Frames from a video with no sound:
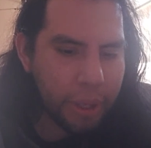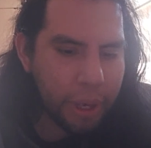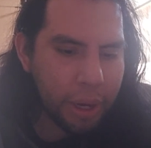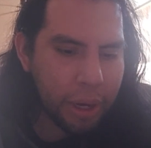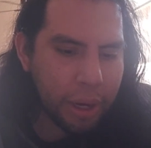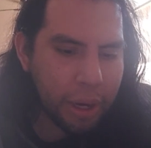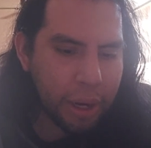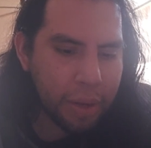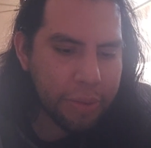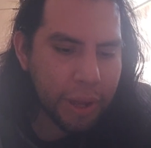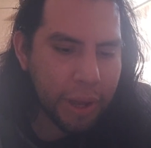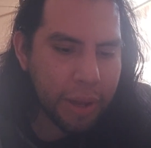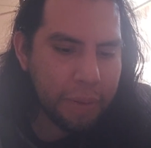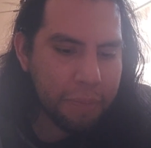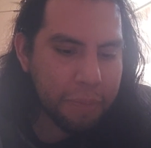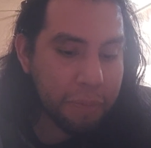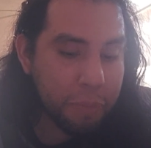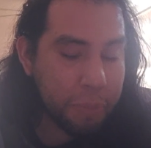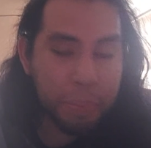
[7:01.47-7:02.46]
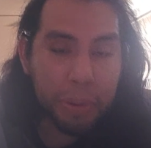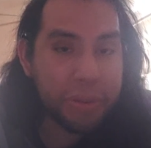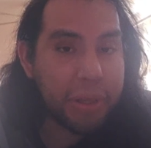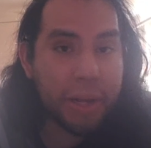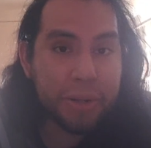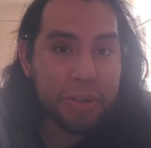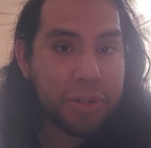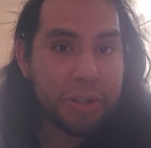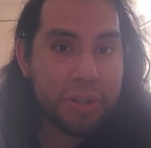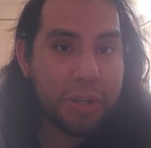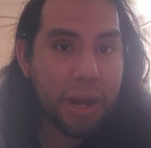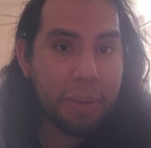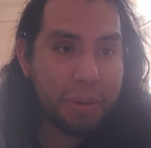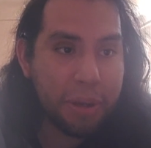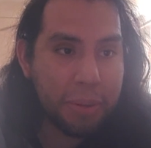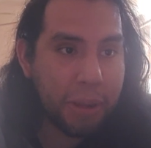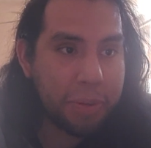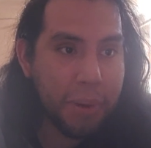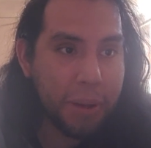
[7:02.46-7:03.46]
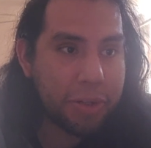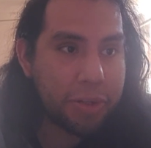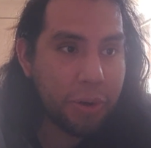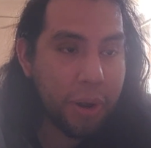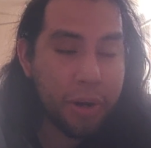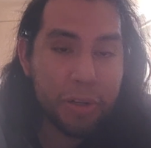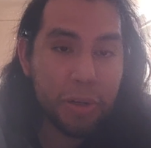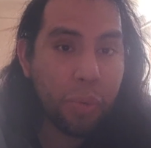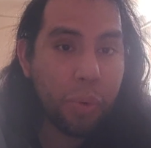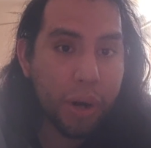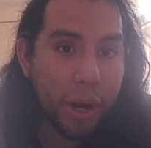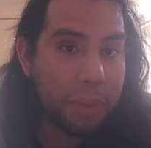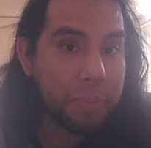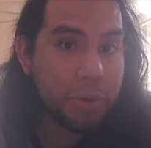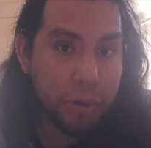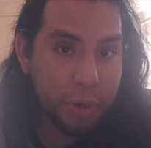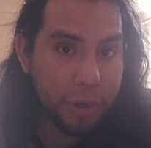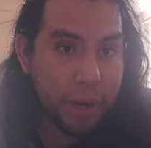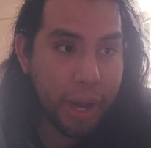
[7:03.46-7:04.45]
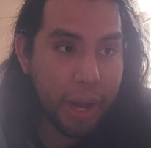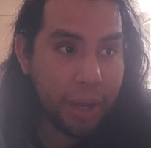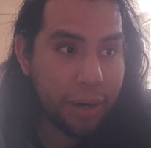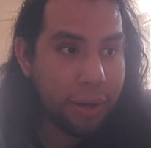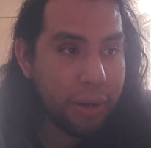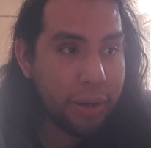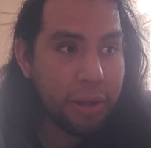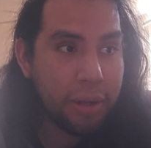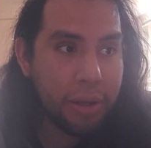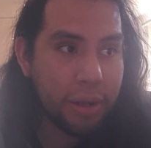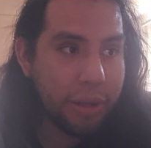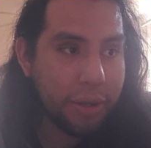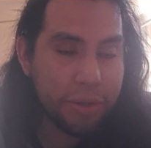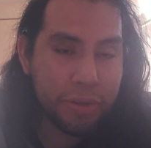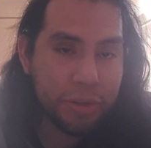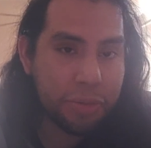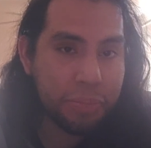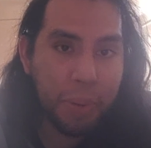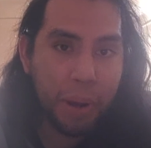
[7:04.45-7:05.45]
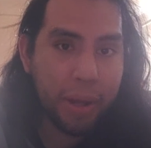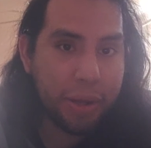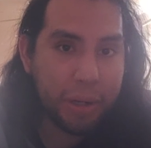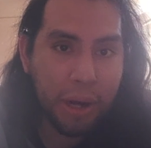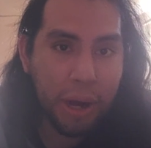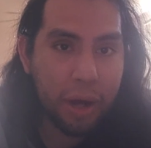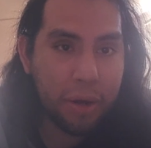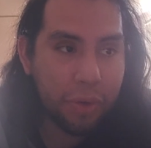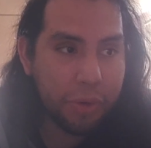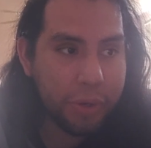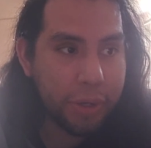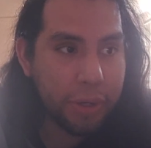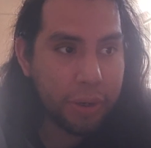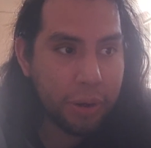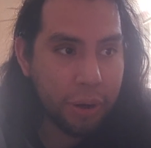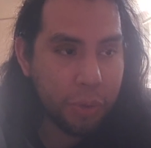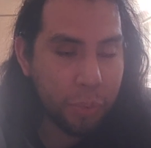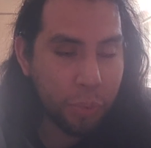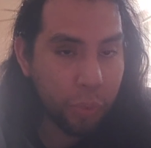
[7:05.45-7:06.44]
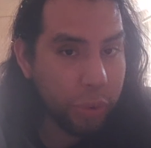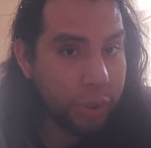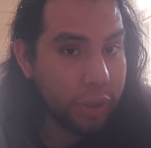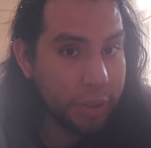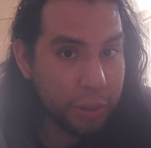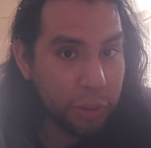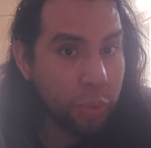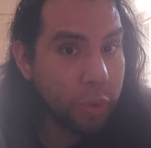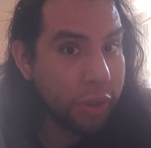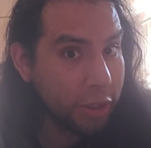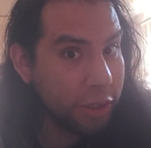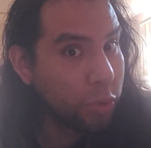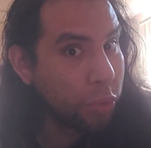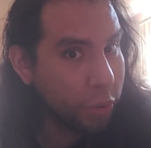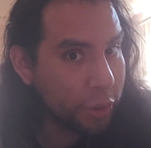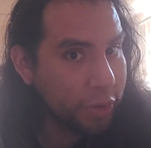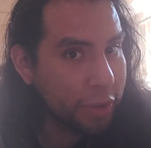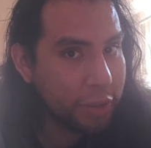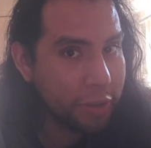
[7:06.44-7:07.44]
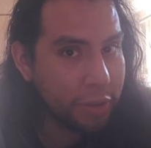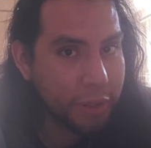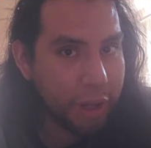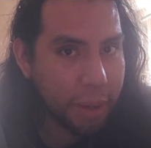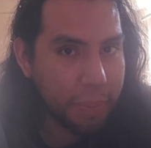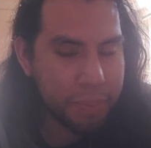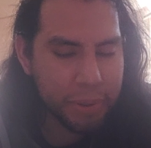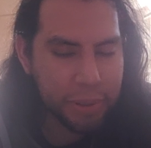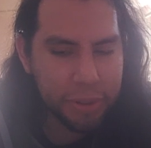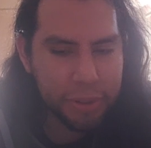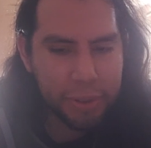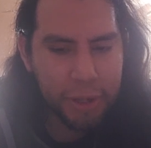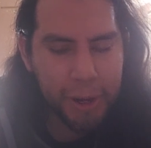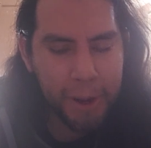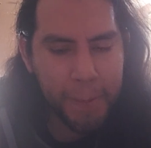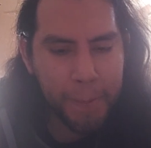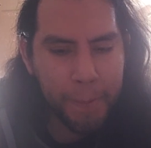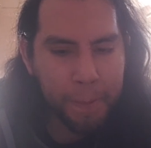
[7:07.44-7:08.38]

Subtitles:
But just not me. Like my strategy, what I'm good at is just buying and hodling on really, really, really good companies.